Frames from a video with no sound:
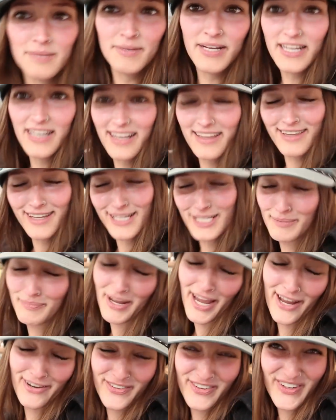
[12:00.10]
I mean, it's
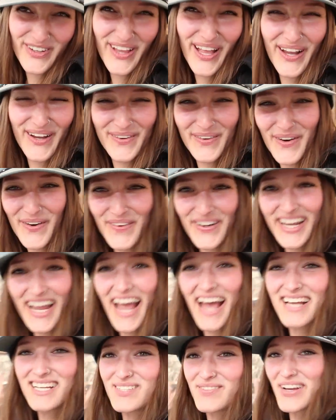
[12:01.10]
bad for like growing
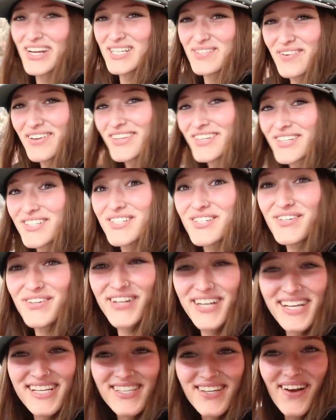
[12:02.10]
aspects, but there's
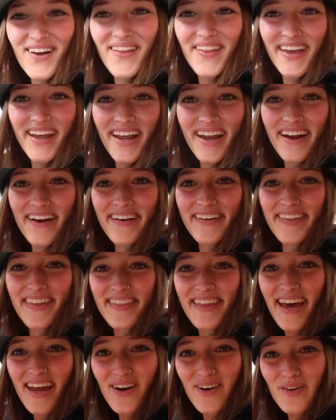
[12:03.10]
trees all there and
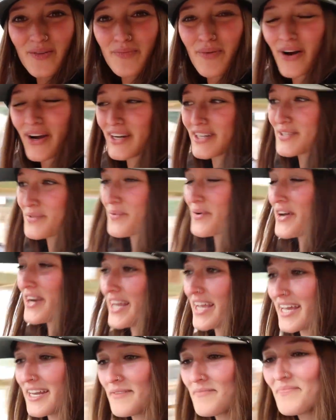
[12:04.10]
and that whole part's
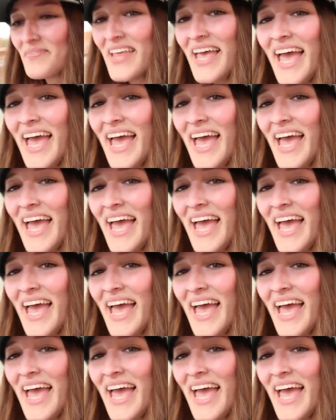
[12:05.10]
wooded.